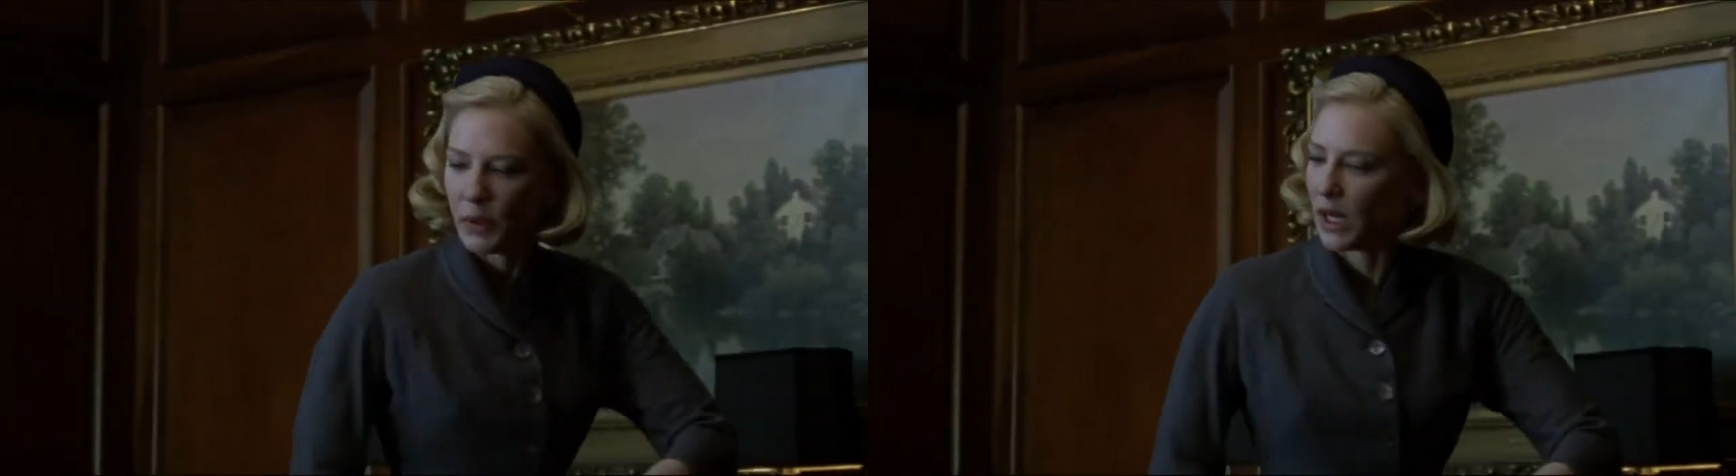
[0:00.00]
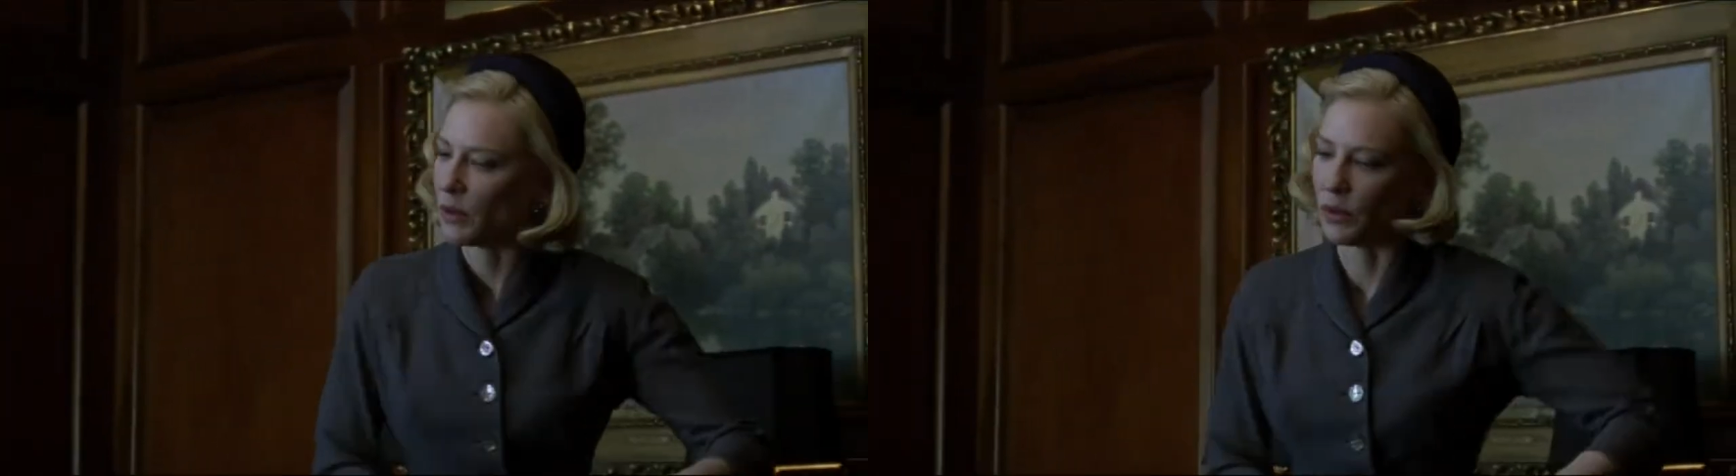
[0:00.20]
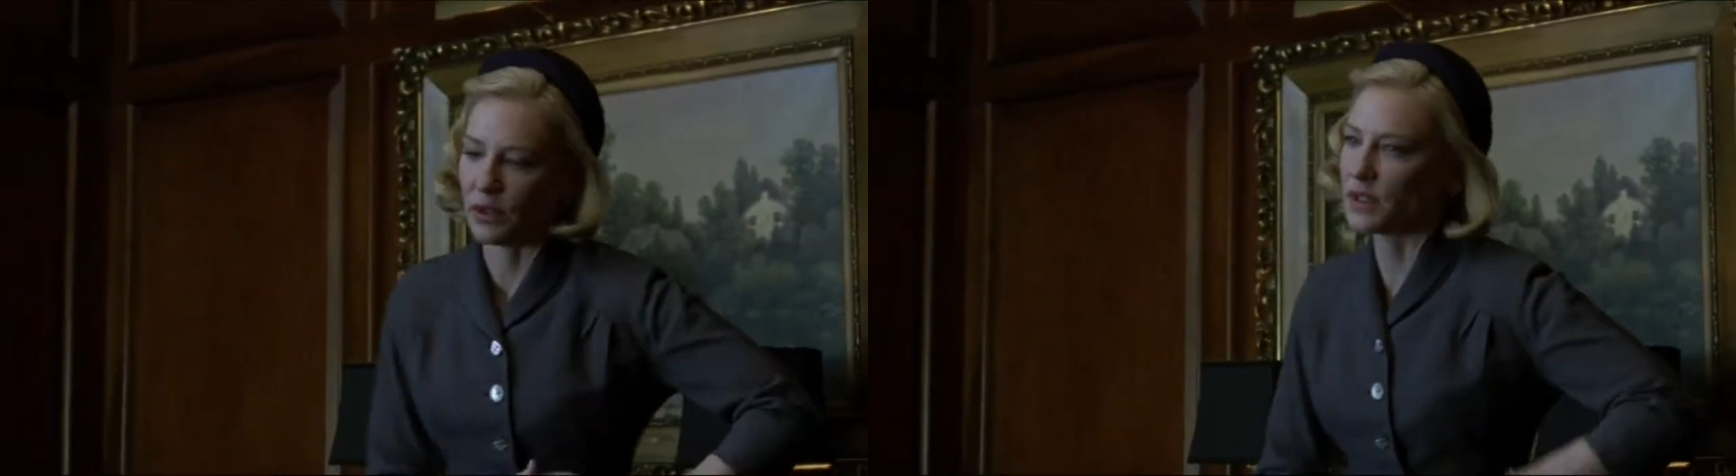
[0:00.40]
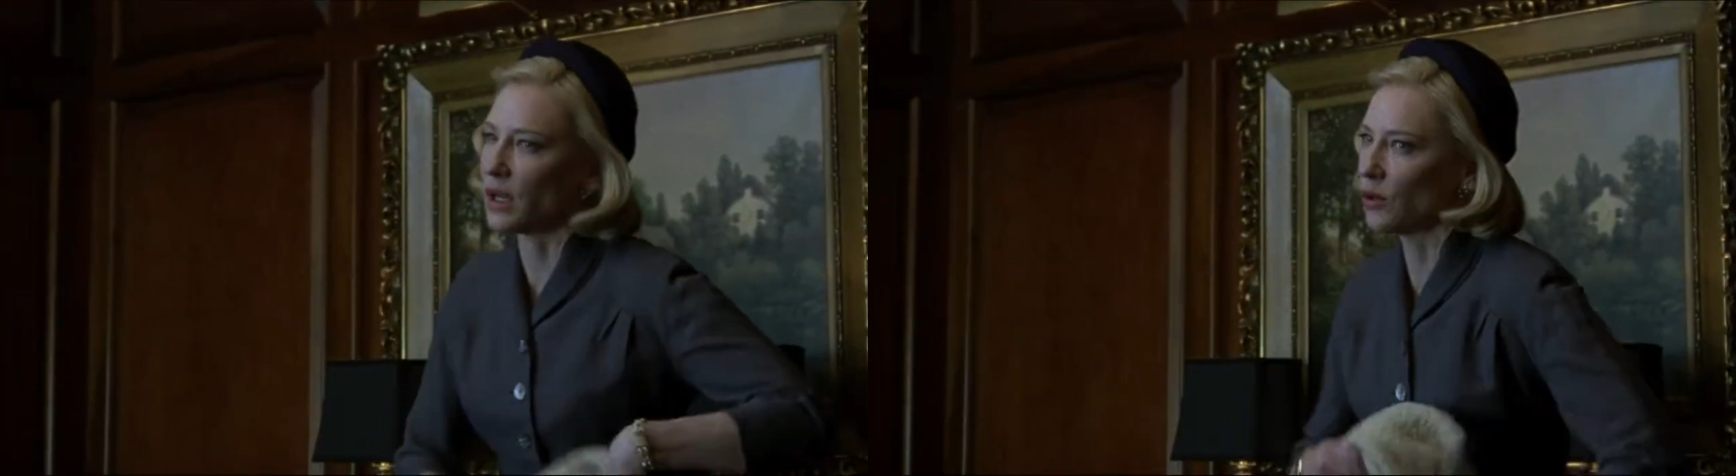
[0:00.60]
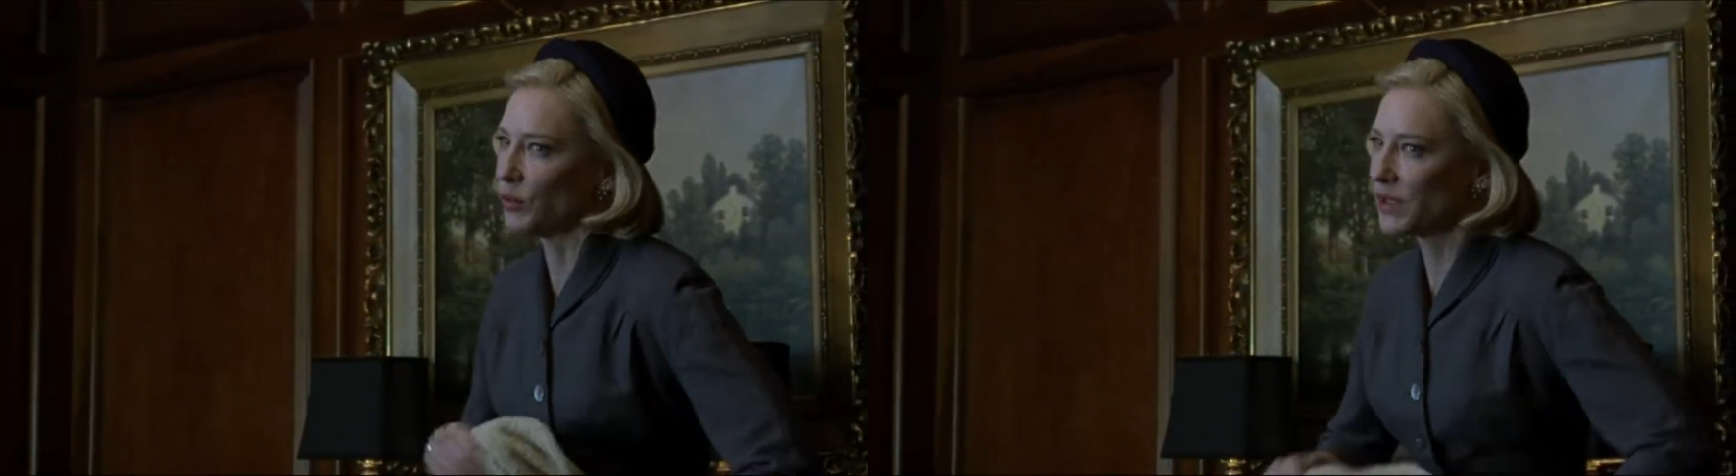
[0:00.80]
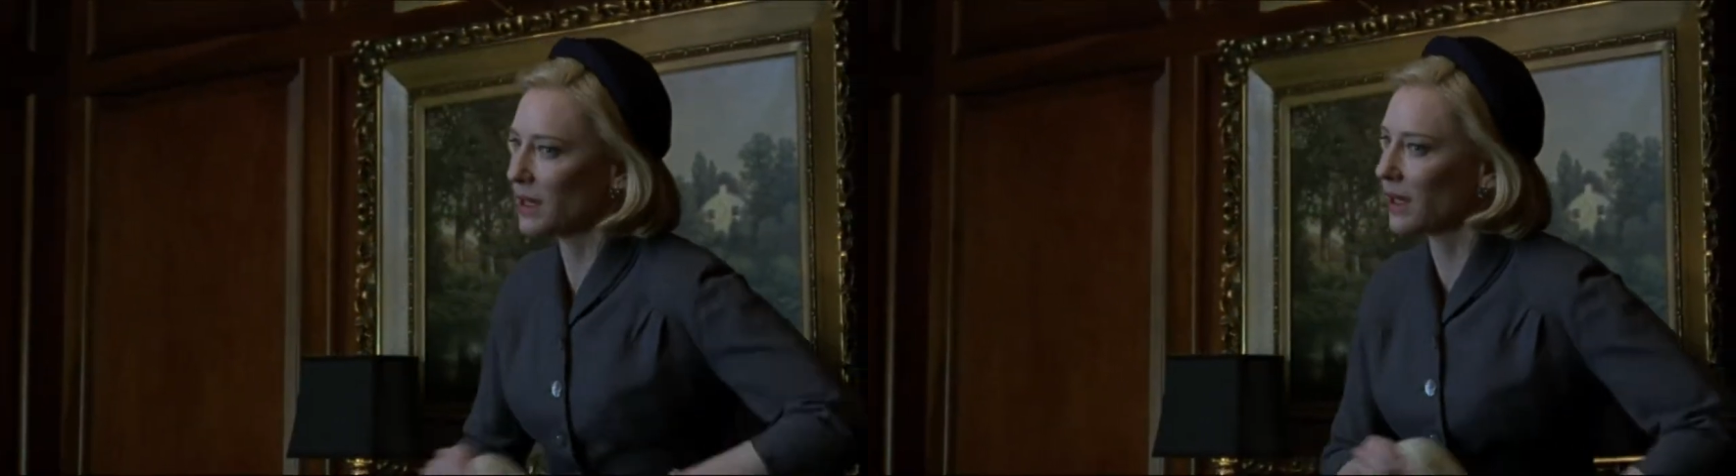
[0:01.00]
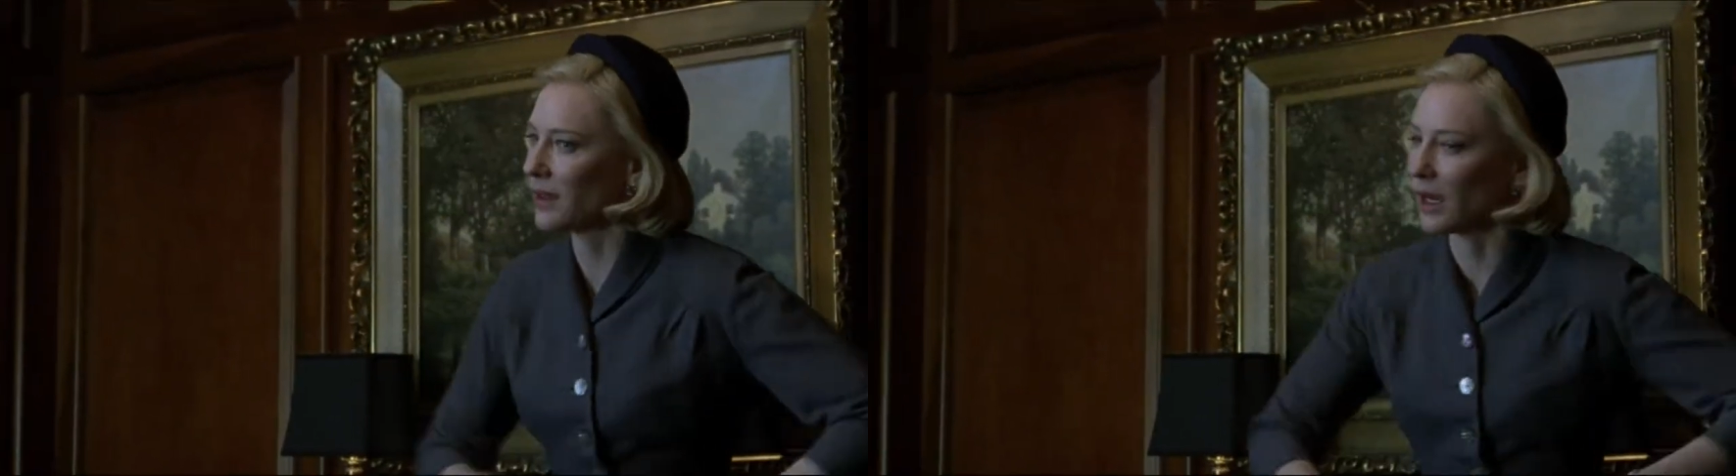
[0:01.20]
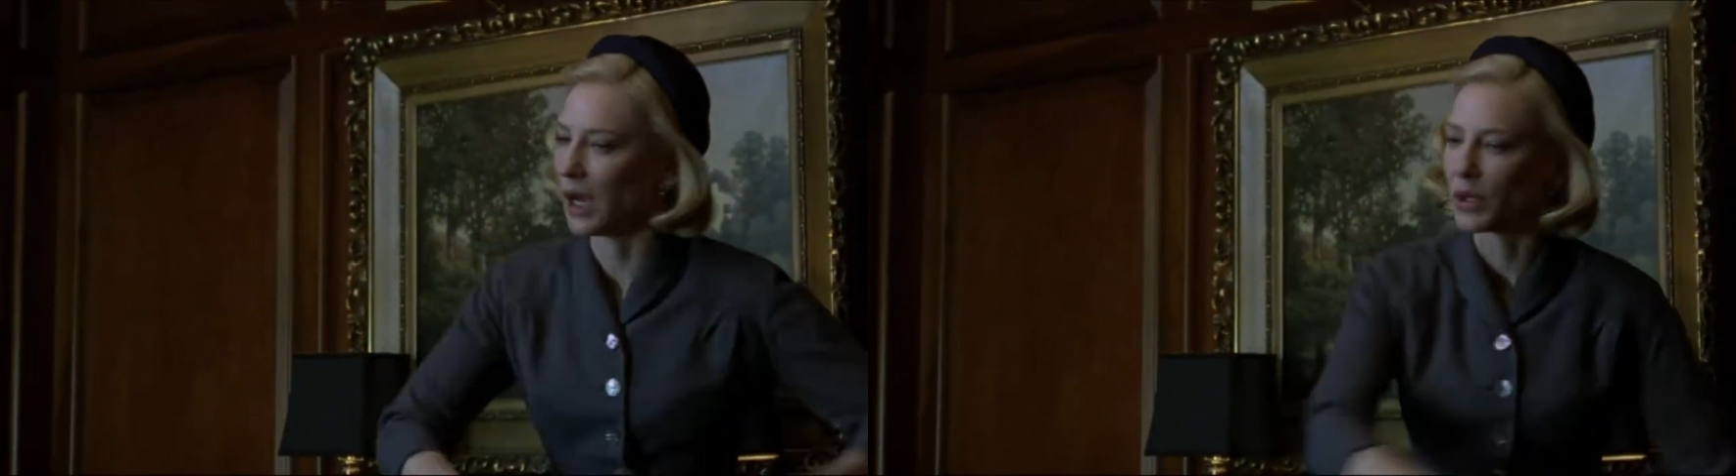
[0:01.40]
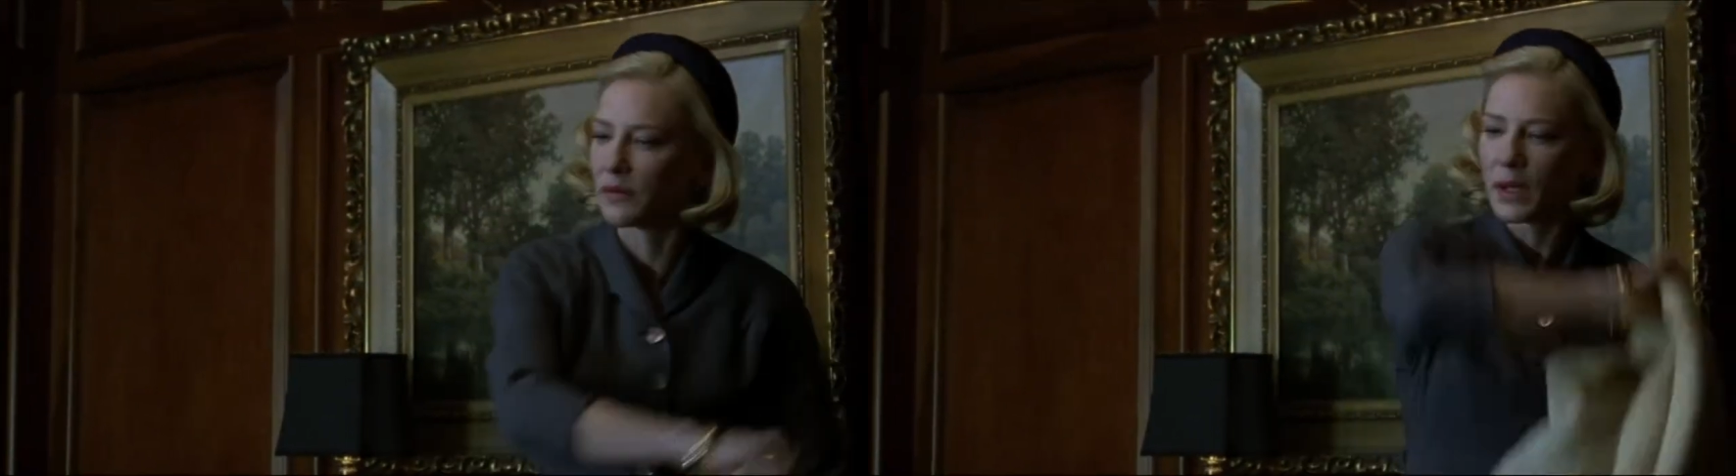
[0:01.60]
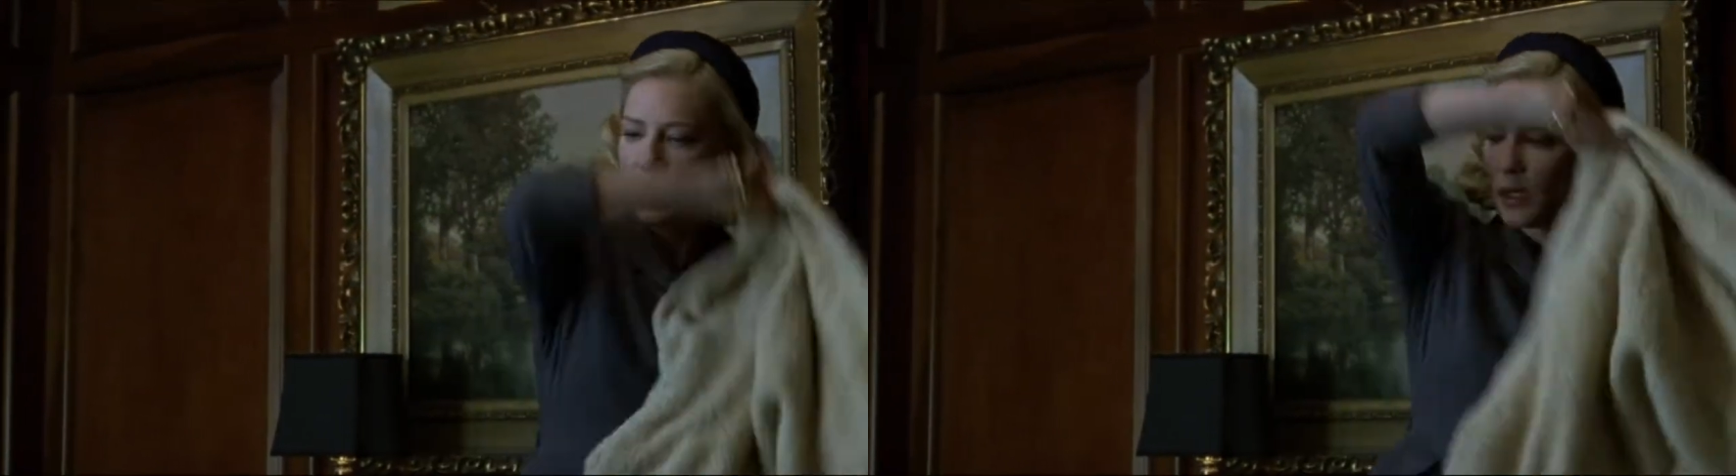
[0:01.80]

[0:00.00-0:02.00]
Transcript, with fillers: when I would have done almost anything. I would have